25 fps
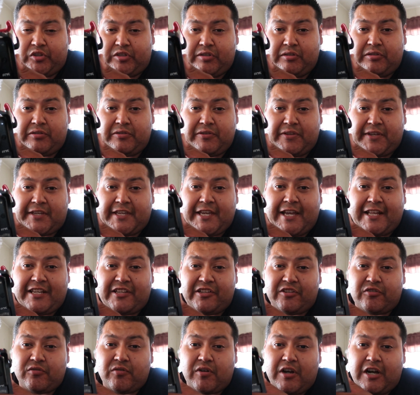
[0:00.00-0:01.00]
due to the
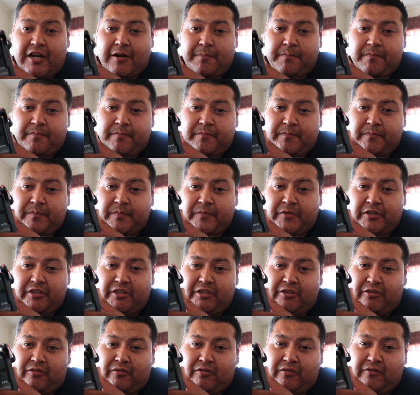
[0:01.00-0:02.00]
Canon crop,
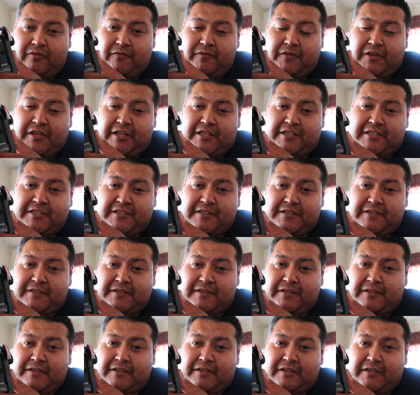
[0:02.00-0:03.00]
you know,
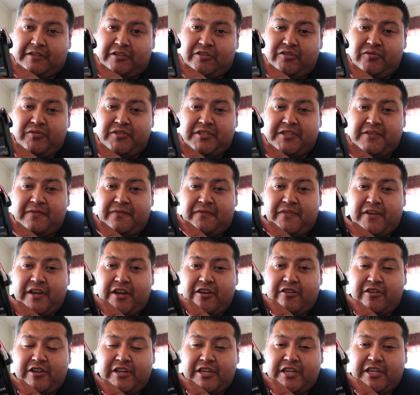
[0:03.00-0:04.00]
it's used
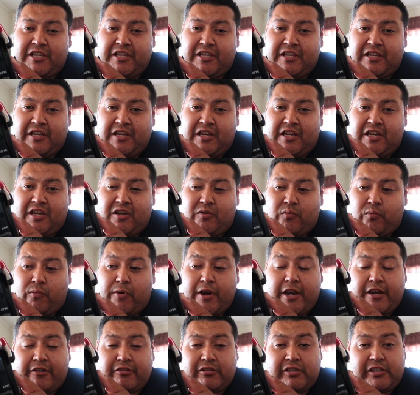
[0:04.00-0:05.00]
very
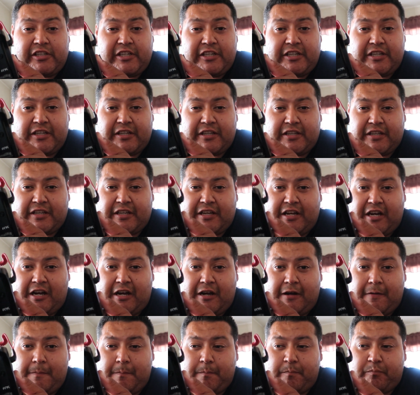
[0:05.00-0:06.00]
rarely,
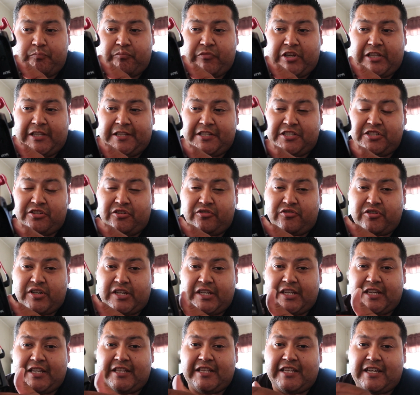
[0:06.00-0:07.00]
unless you're
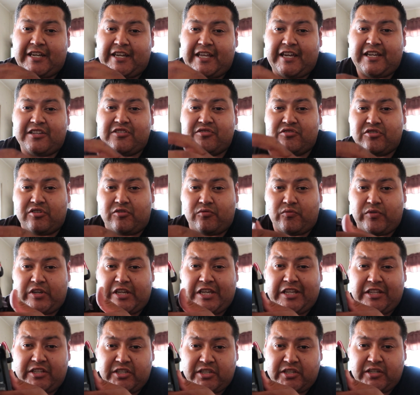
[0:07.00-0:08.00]
trying to get that extra
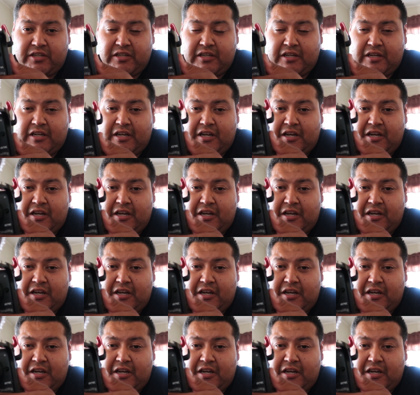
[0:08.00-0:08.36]
reach.